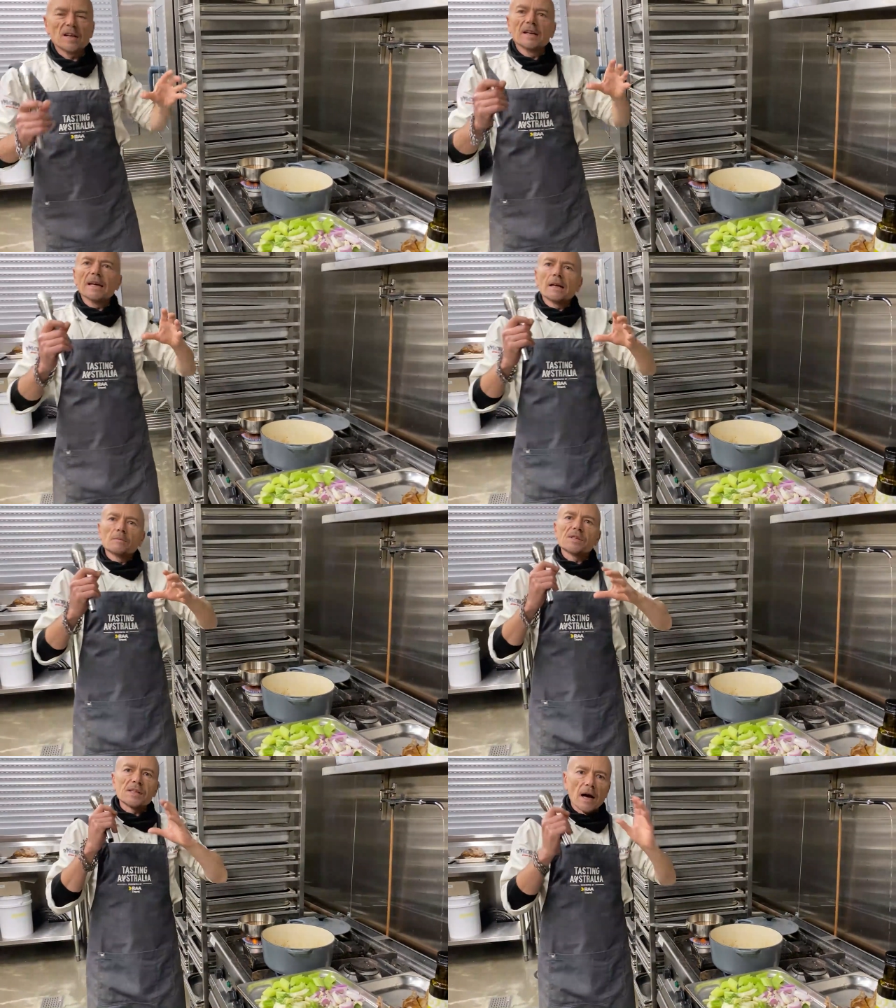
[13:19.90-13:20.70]
going to get
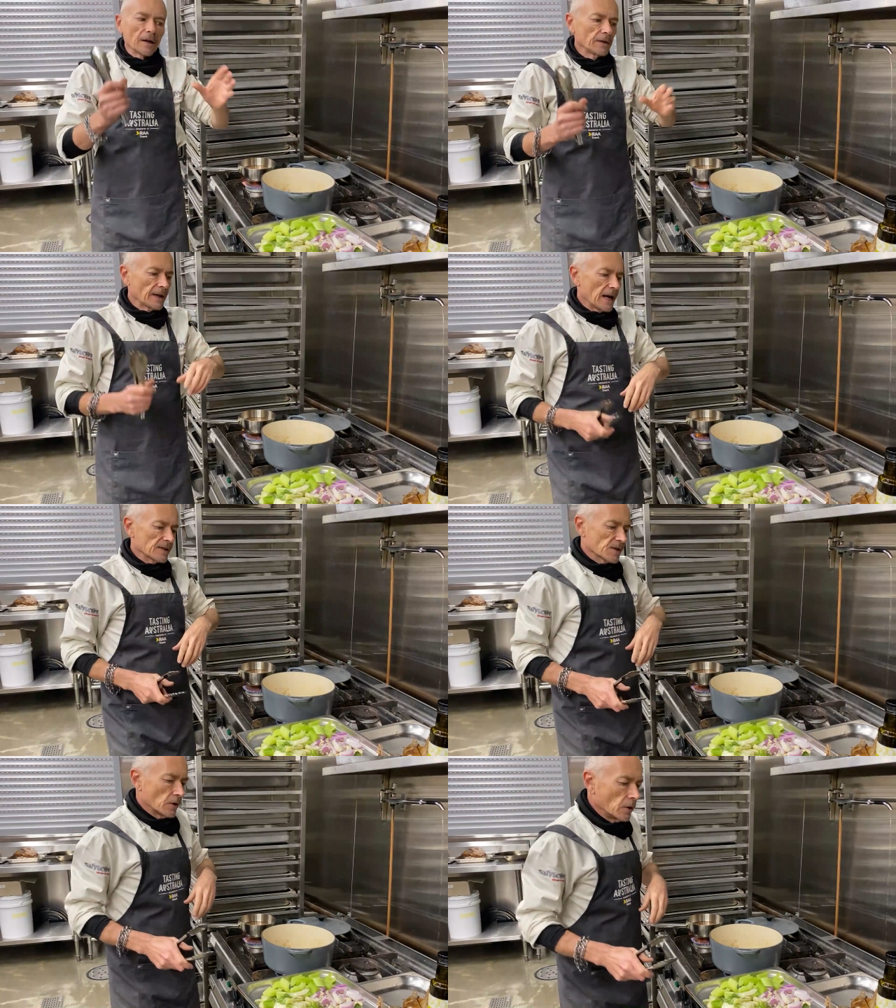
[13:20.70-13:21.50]
them started,
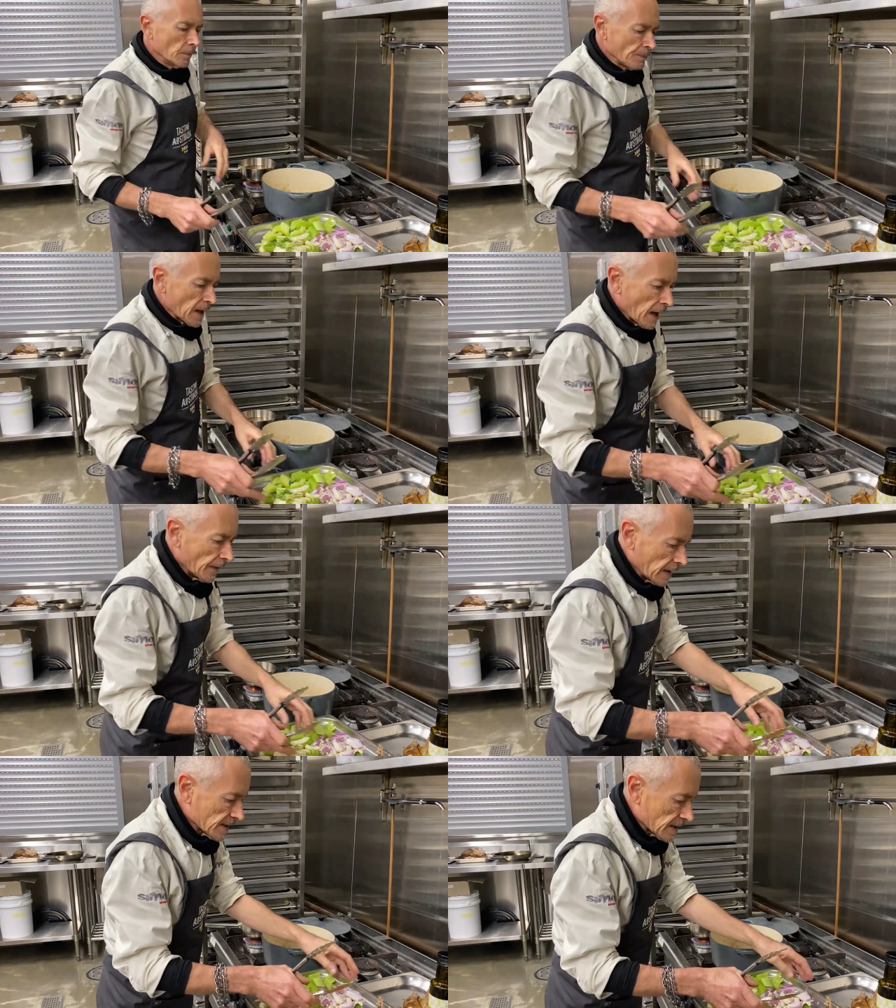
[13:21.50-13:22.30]
that's all. And
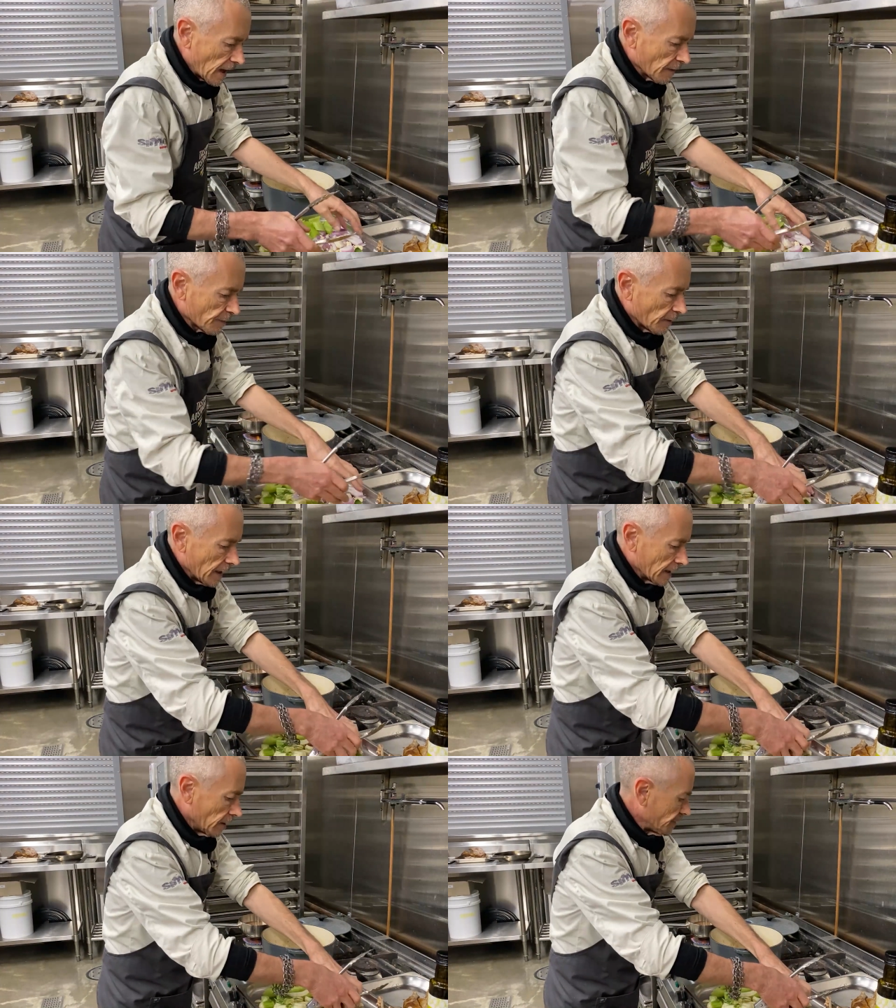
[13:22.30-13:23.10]
then start
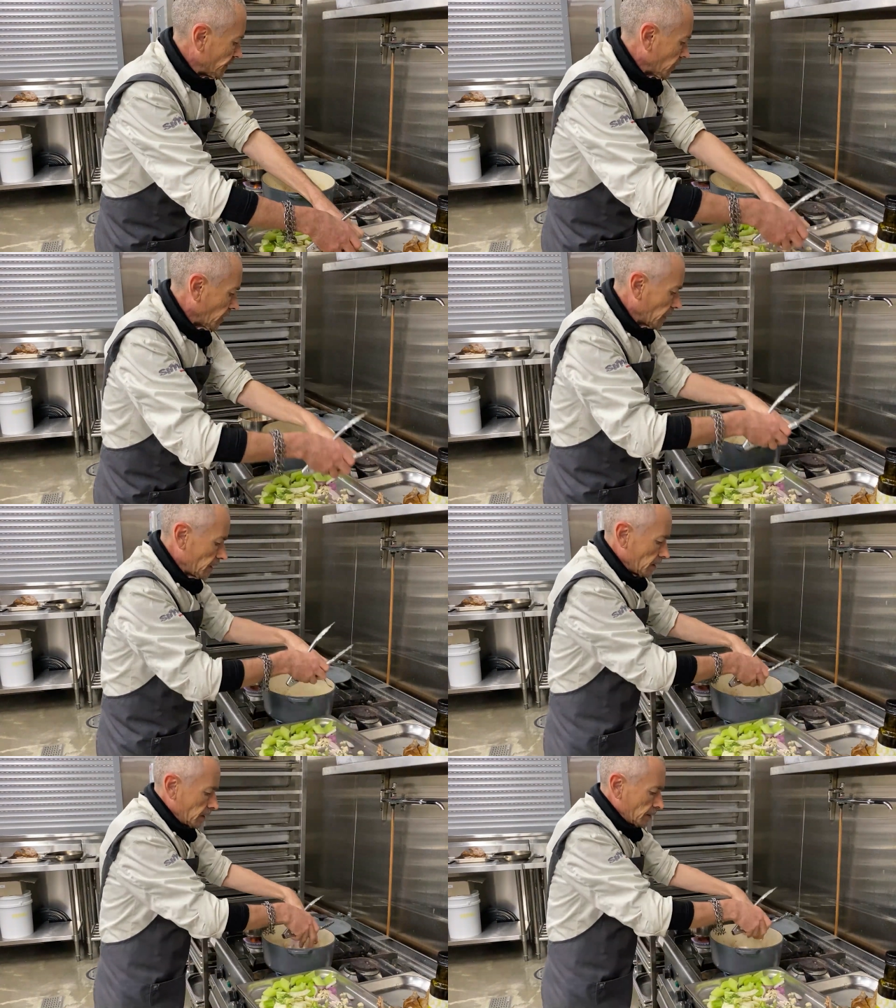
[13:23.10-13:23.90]
frying off your
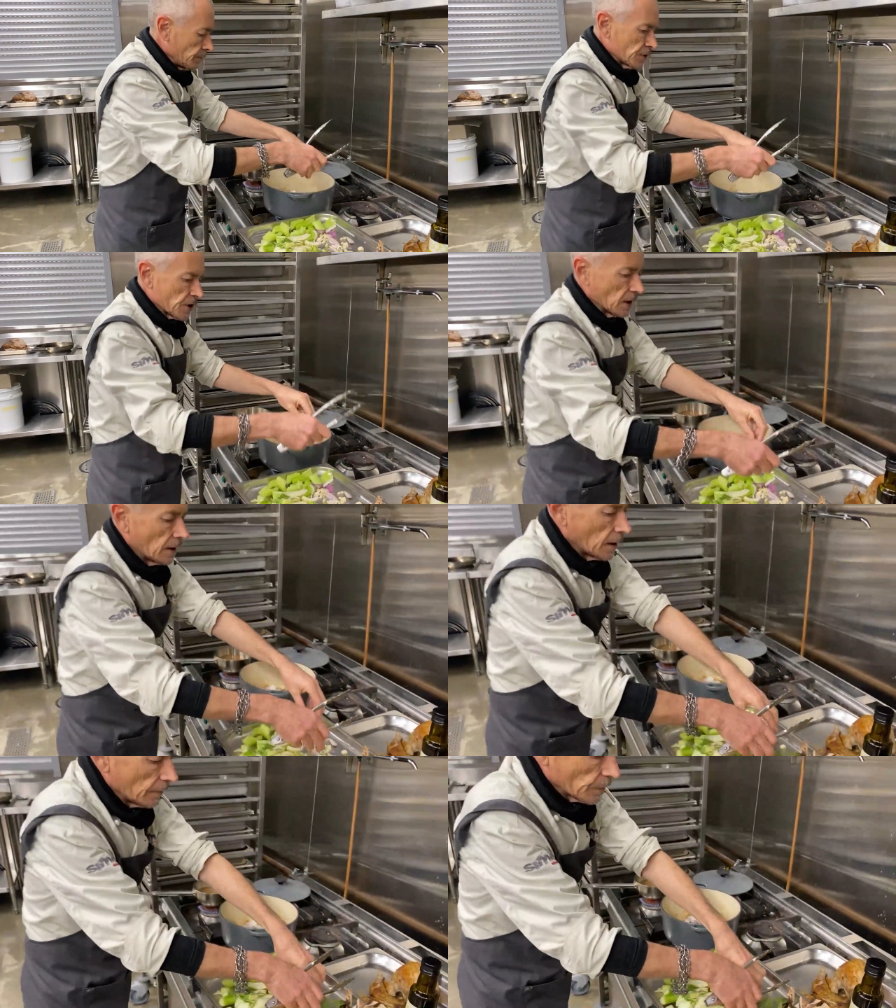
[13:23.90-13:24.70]

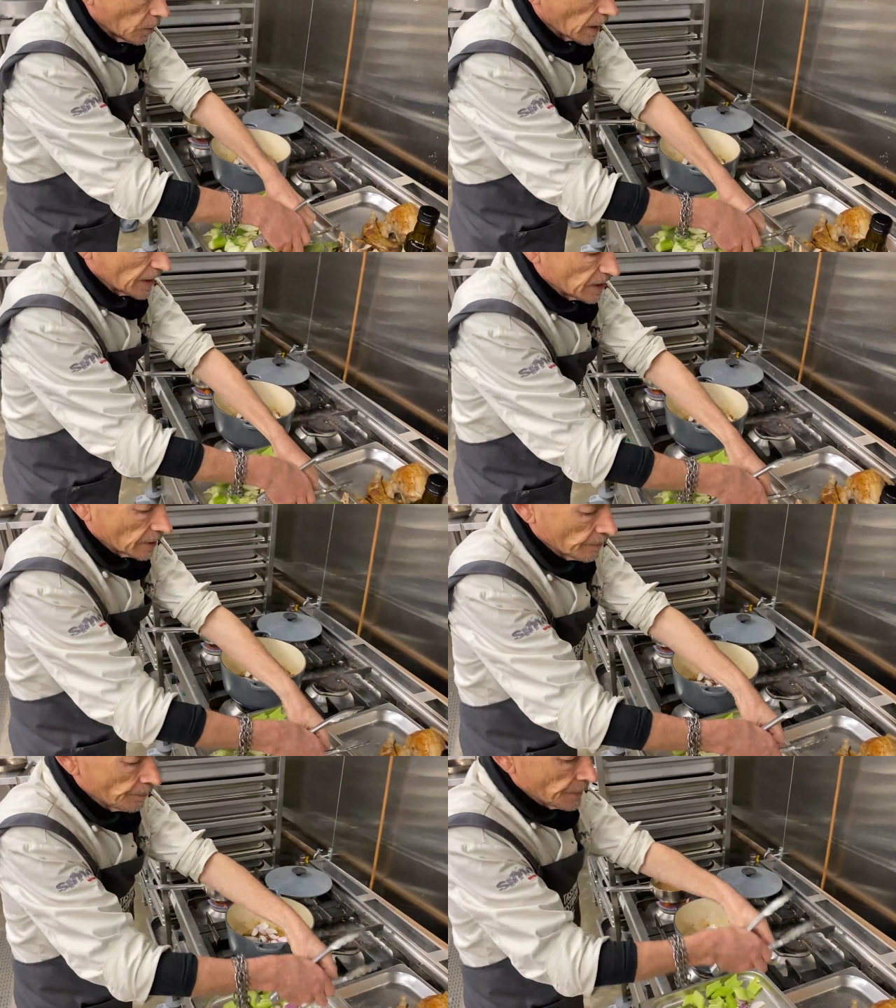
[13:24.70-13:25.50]
shallot or
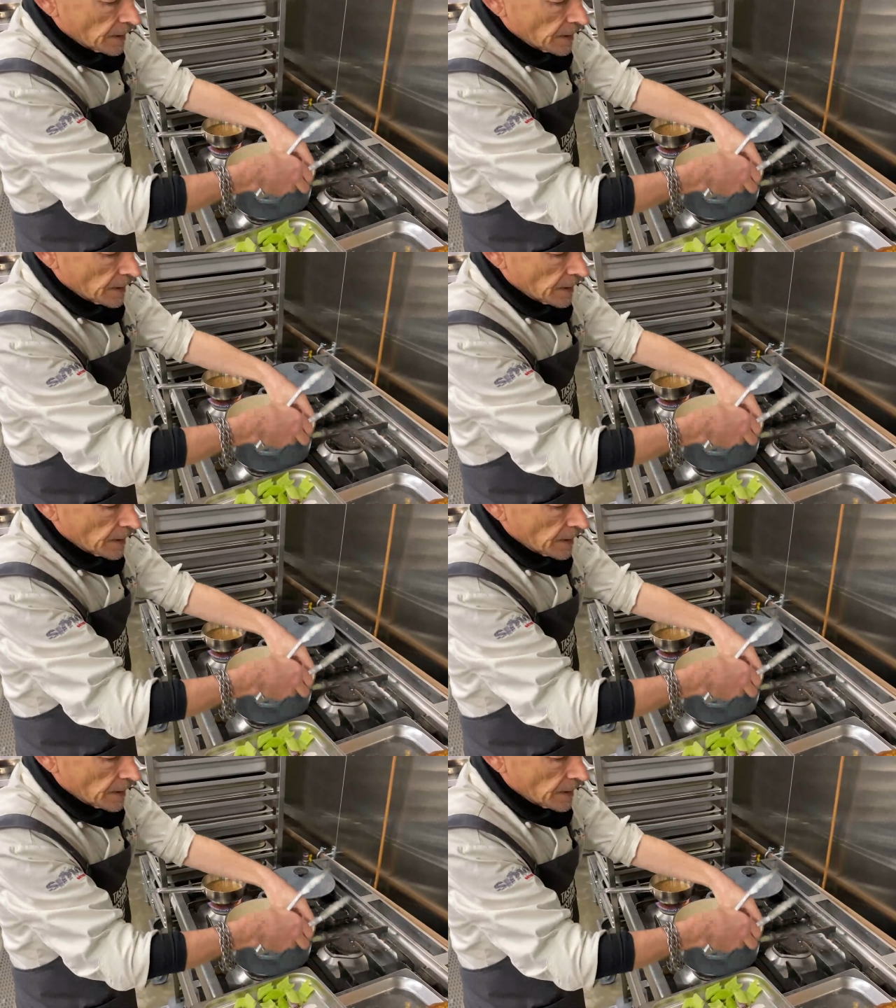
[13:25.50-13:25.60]
onion,